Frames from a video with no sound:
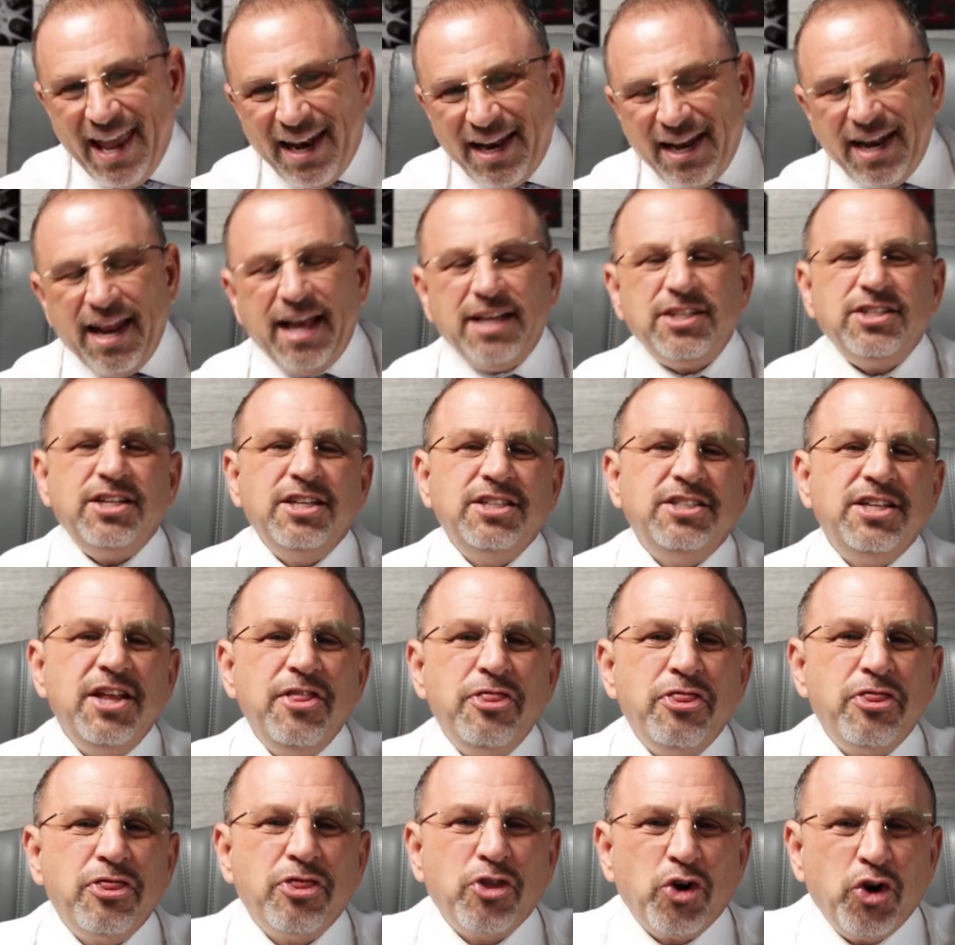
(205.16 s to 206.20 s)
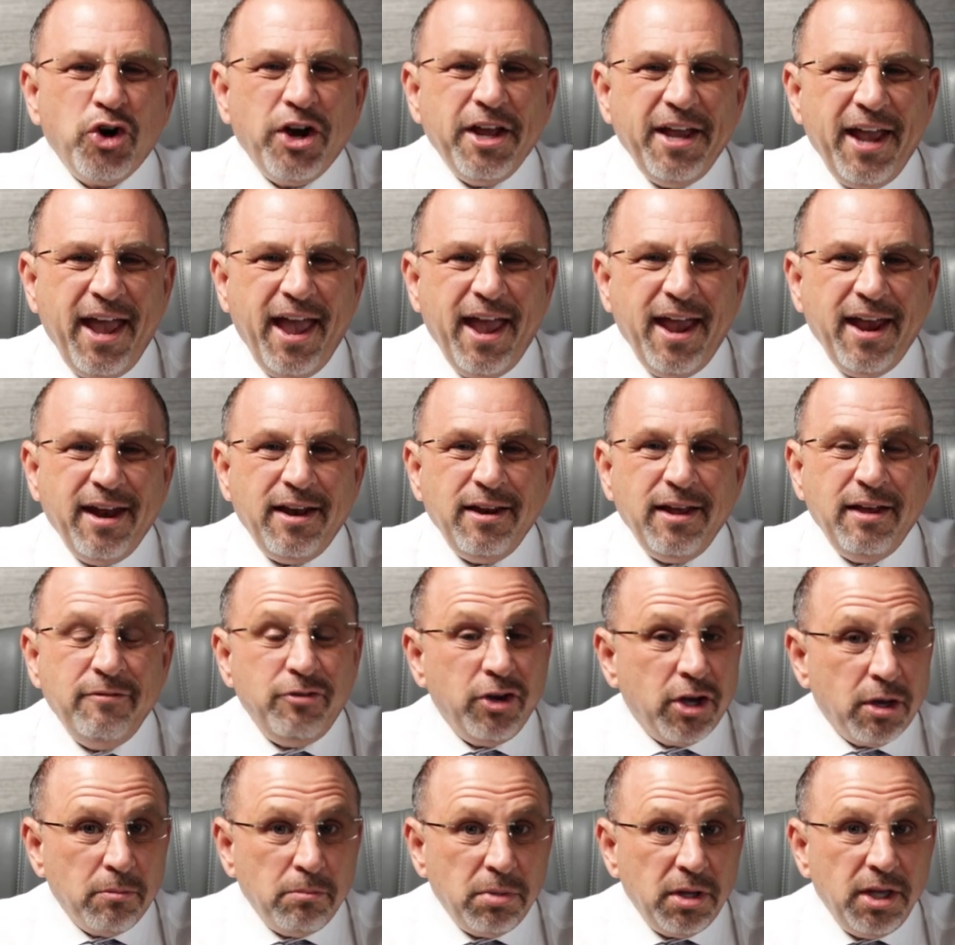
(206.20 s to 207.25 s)
and in essence in 38, if
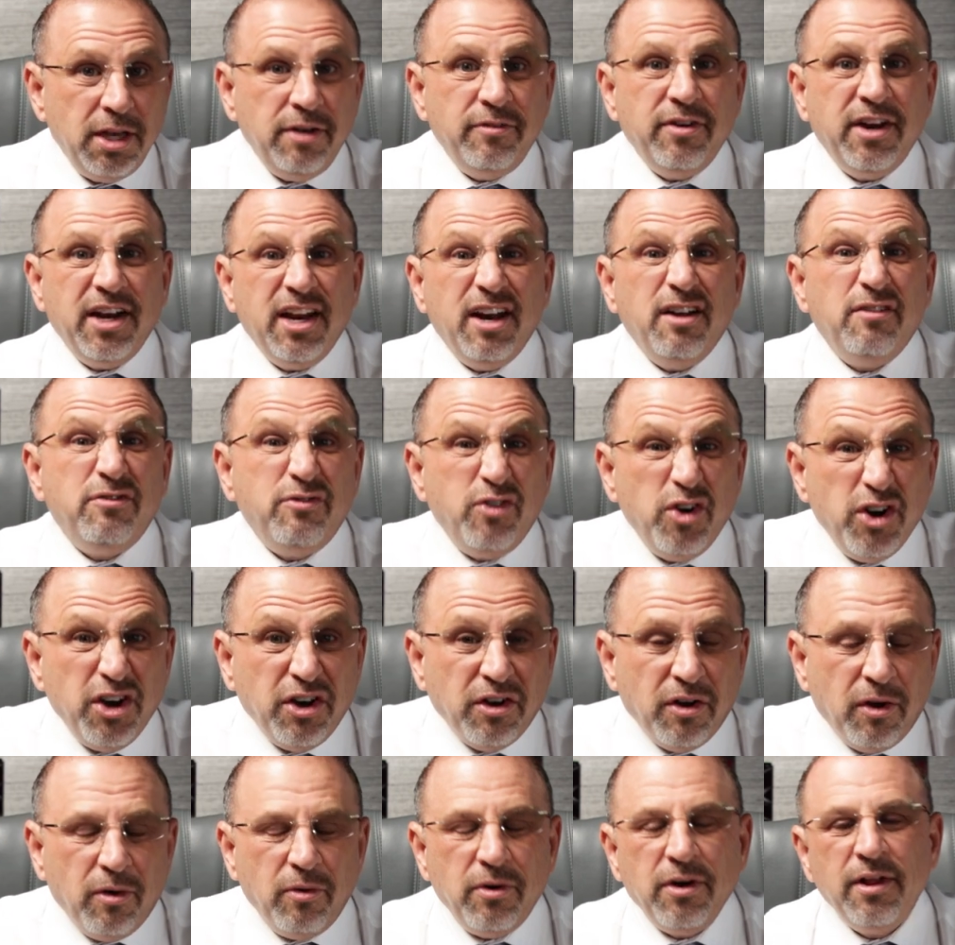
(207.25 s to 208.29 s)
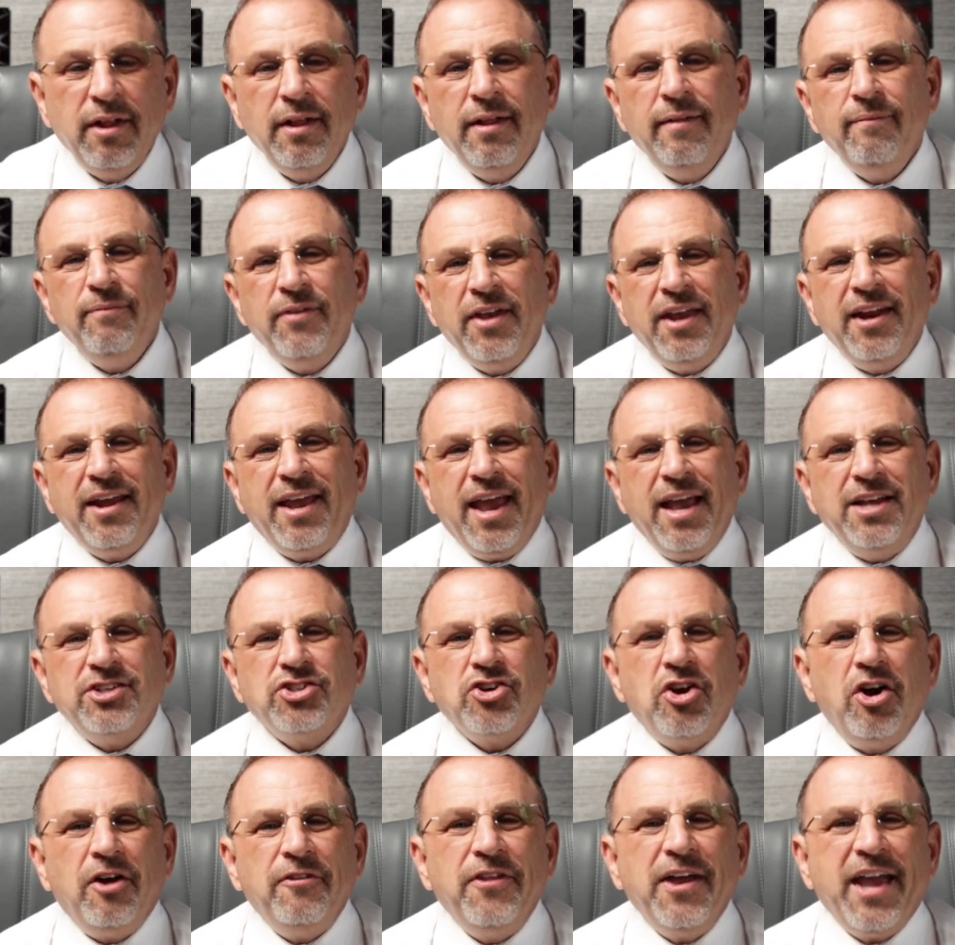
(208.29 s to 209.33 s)
you can believe it, in a footnote in a case
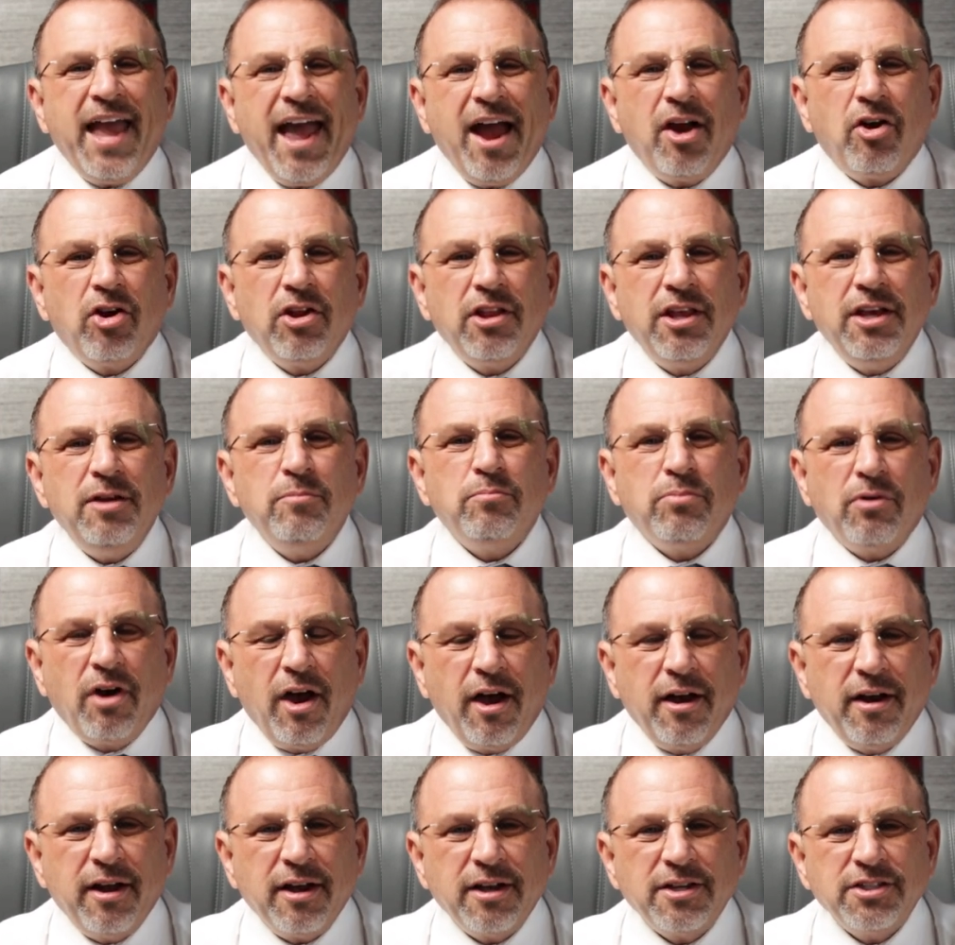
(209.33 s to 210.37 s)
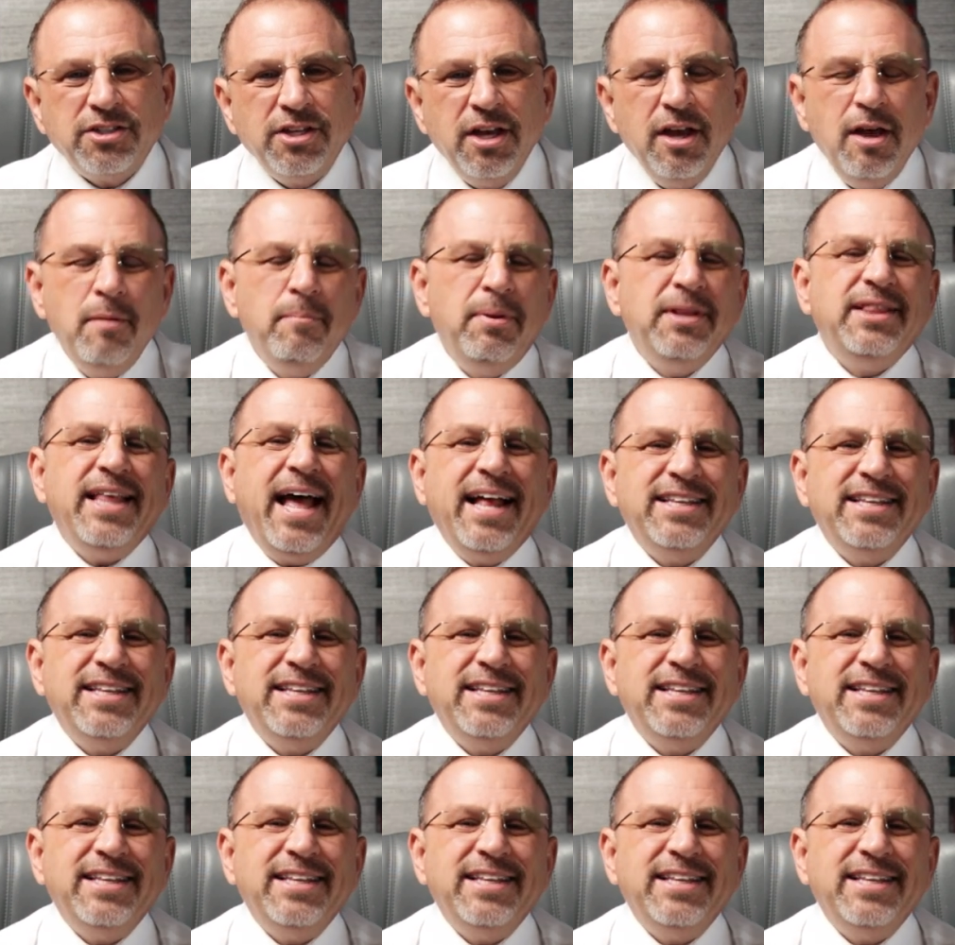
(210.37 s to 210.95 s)
called the Carolene Products. But